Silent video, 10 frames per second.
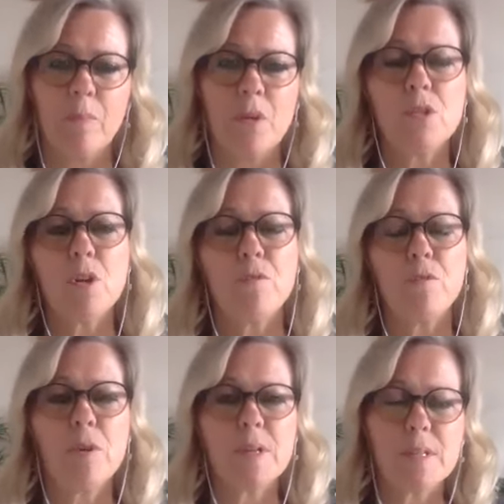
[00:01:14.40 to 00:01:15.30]
So
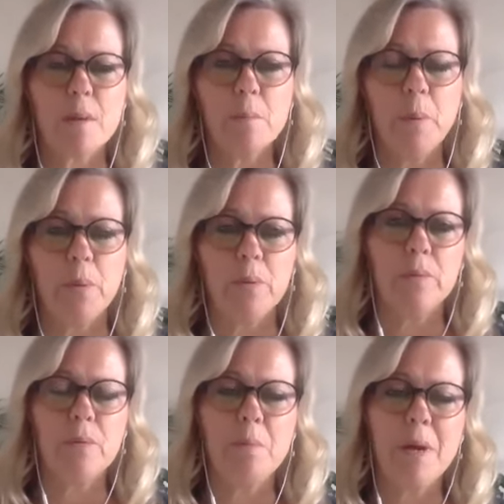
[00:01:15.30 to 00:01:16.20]
for example,
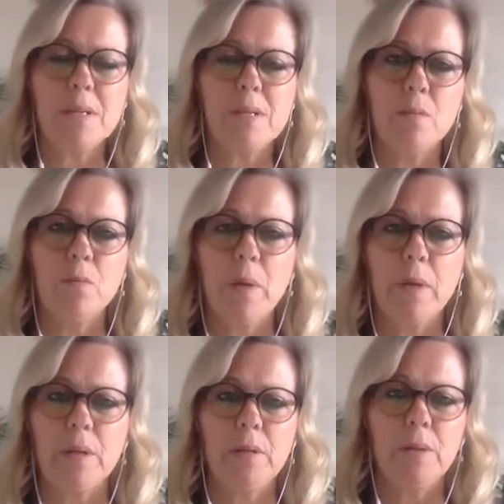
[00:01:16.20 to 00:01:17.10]
the medicine
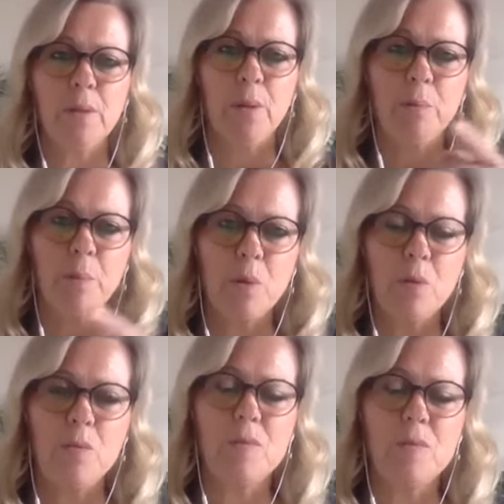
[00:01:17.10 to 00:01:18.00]
wheel
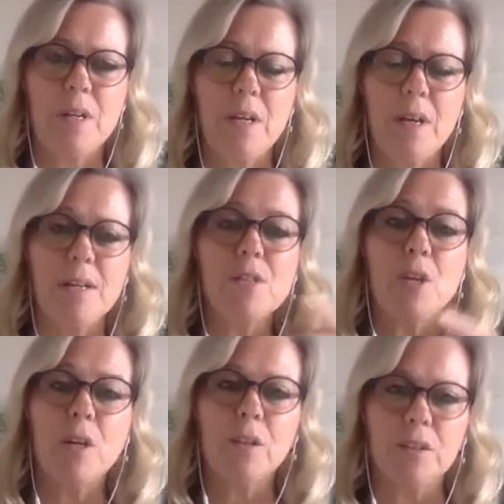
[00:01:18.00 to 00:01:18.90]
moves in a
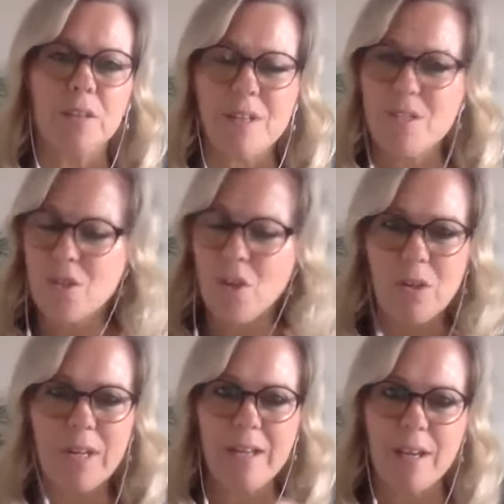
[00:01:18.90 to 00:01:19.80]
circle. It's not
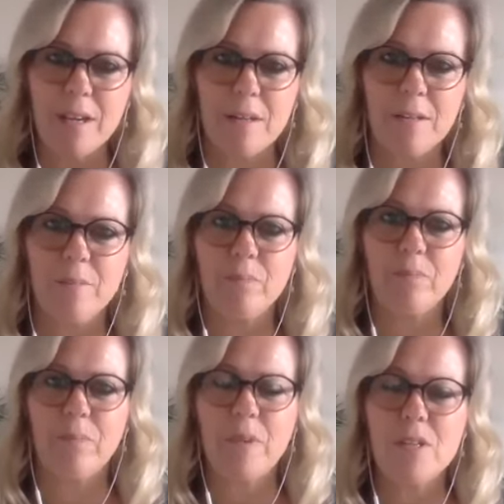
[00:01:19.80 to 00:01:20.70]
linear.
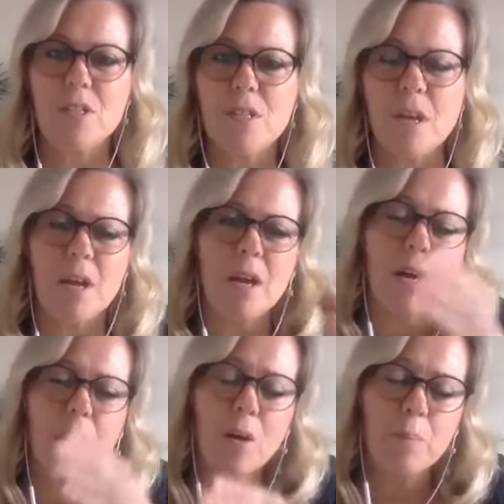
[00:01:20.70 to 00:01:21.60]
It's a
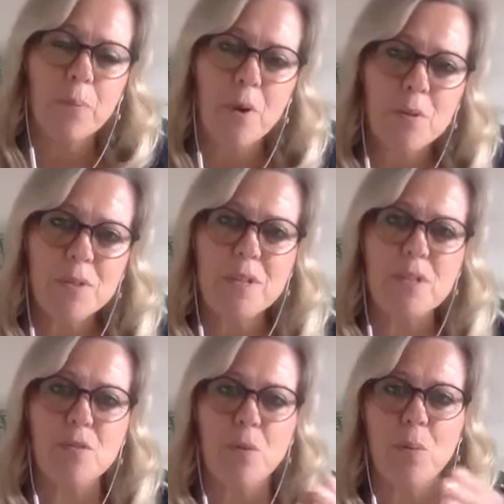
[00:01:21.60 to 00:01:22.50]
process
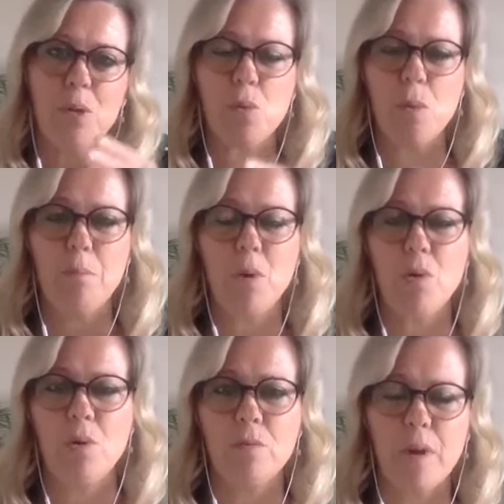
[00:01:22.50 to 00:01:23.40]
through which we
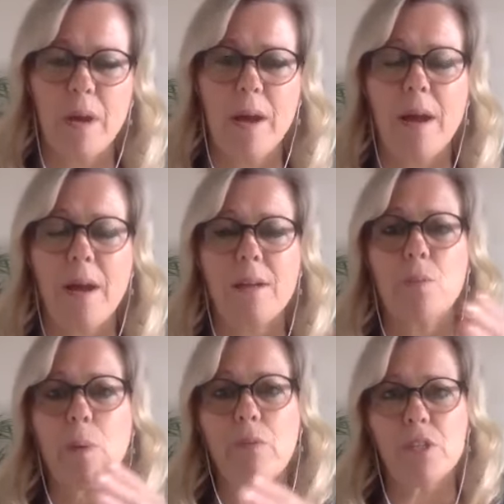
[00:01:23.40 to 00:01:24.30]
move and
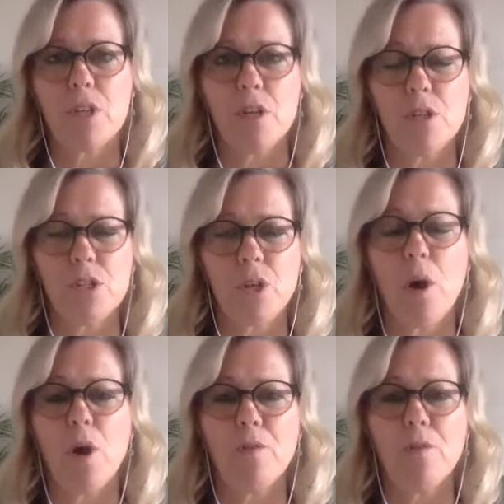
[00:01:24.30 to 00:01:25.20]
we return to
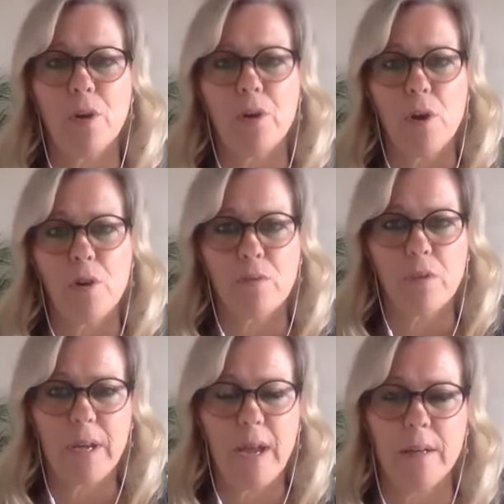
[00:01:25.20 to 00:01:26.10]
over and over
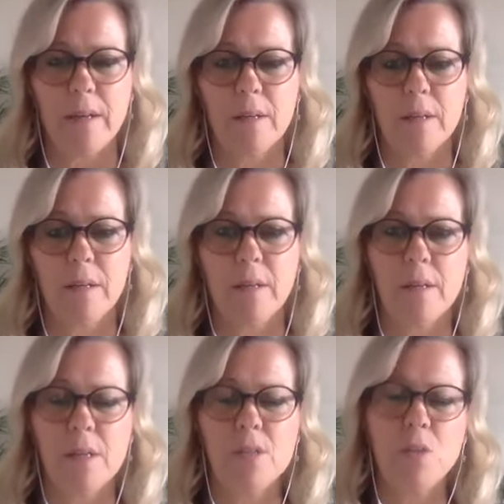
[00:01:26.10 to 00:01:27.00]
again.
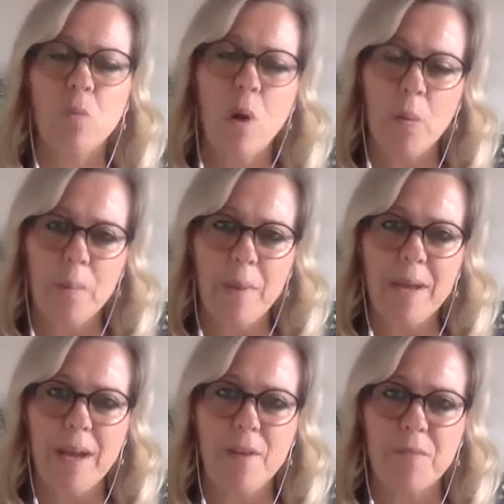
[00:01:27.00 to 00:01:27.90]
So while we may
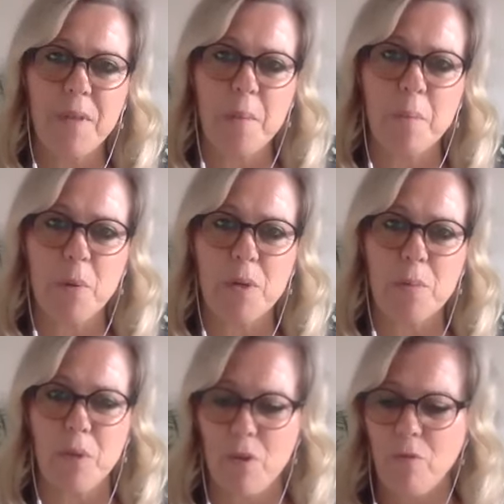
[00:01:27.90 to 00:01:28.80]
have the
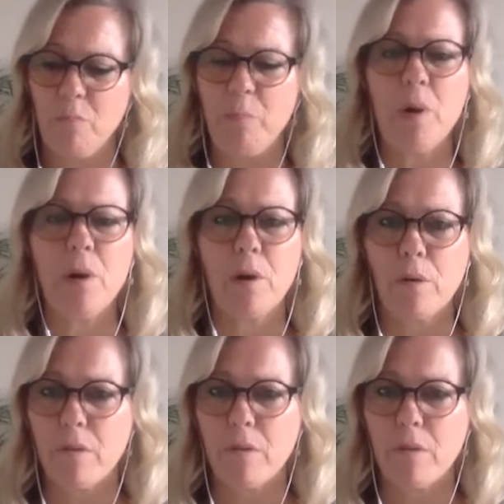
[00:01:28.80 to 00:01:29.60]
embodiment of birth,